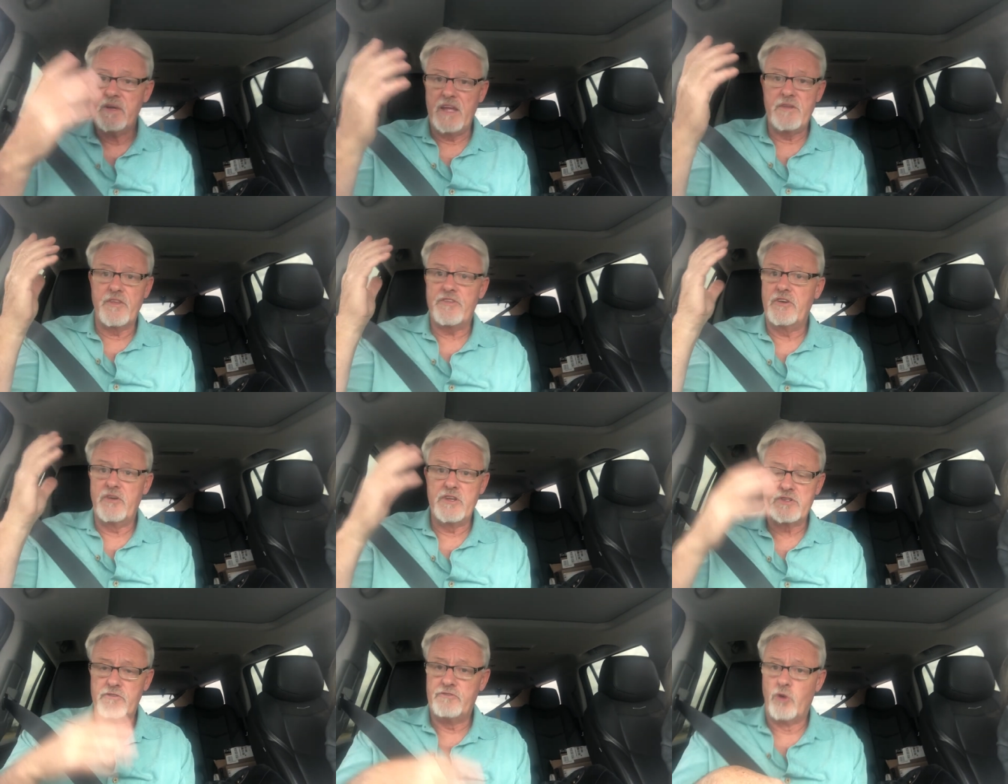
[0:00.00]
in the
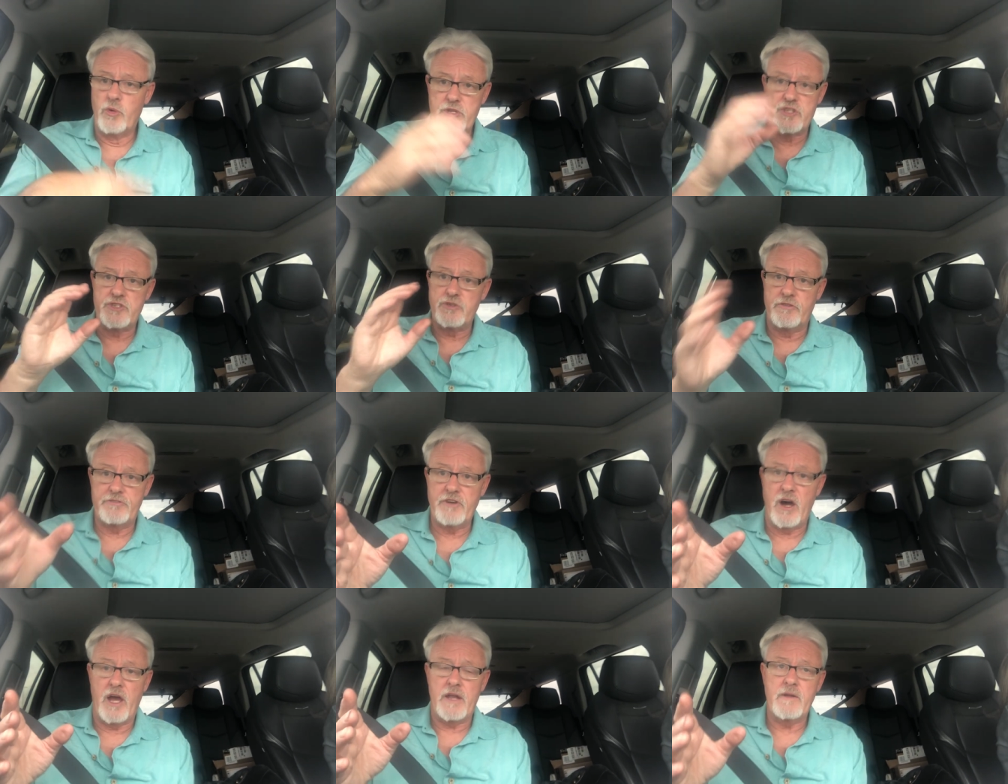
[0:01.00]
30s or 40s and you're
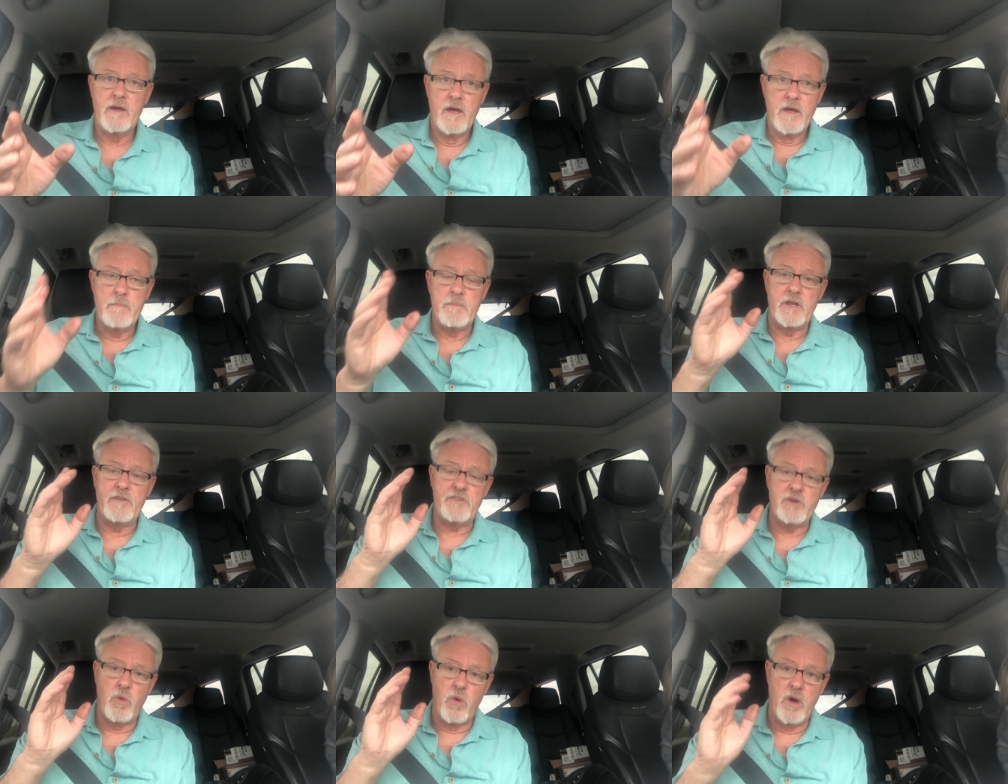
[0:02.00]
fine but if
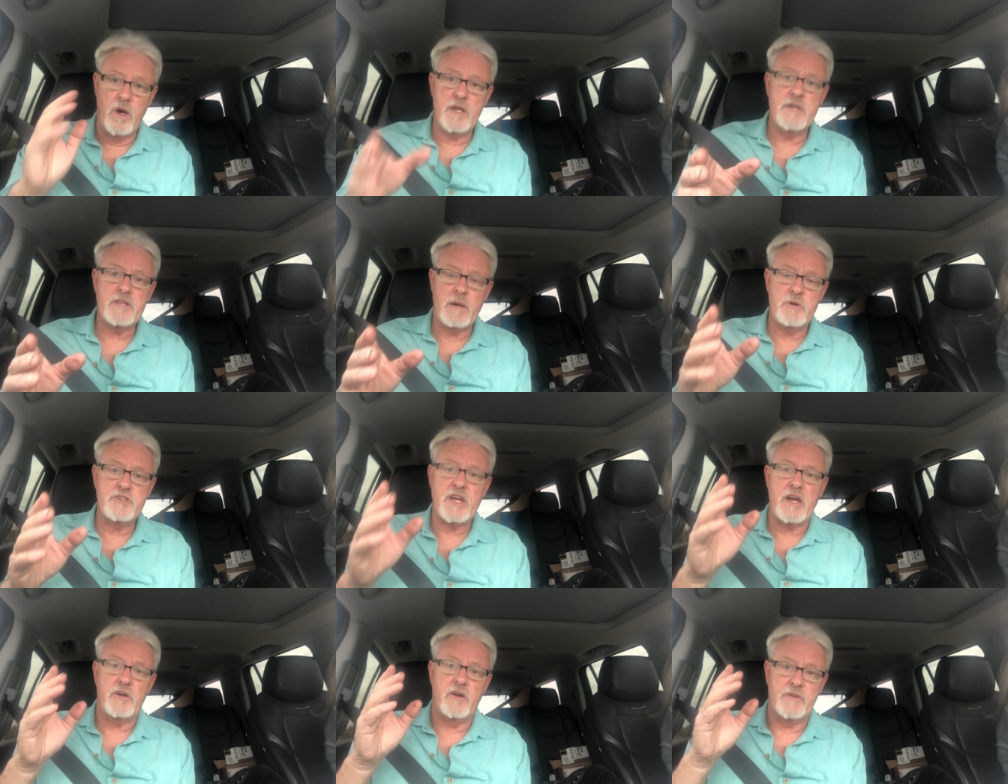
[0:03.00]
you want to double
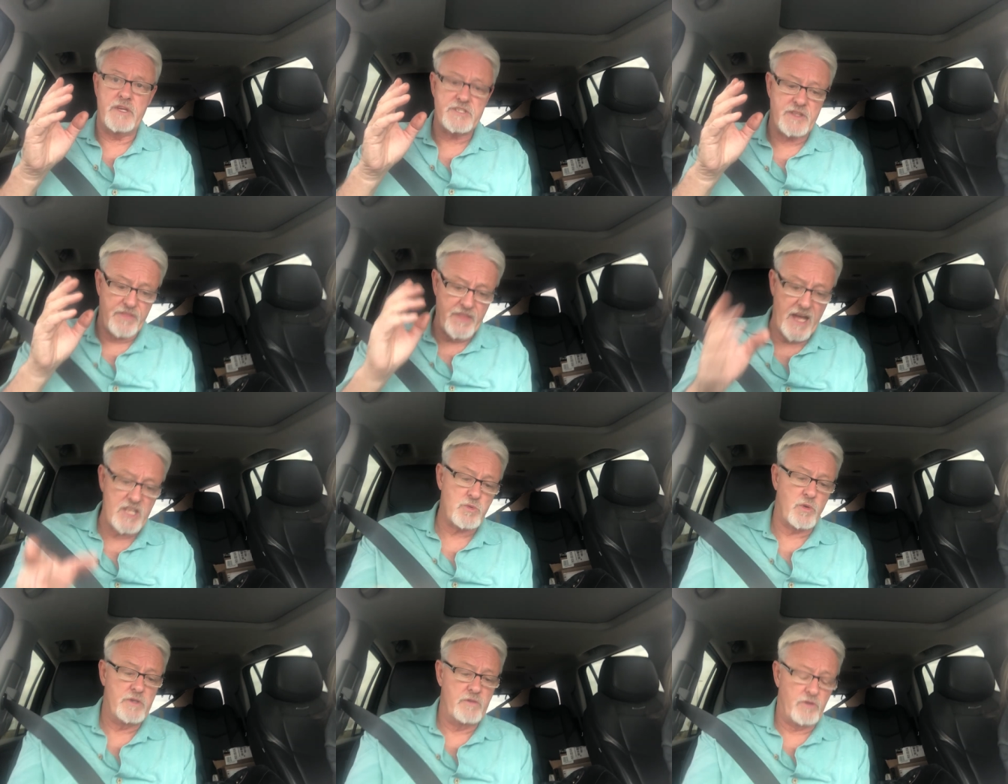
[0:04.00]
check on this, that's
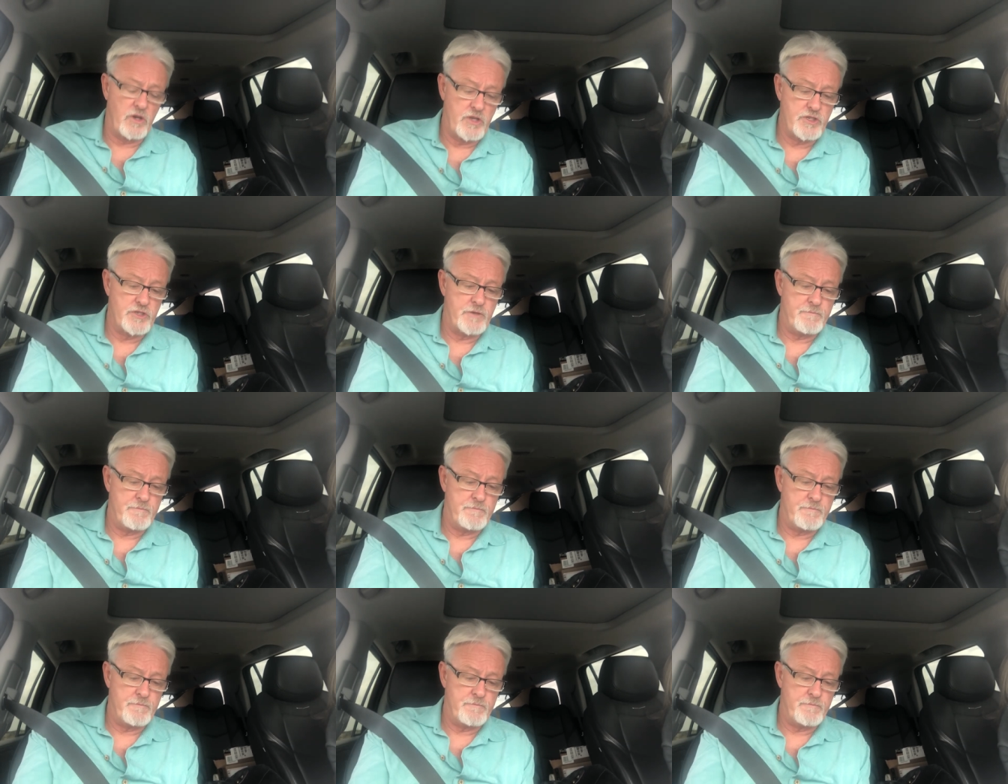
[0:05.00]
what you've got to do.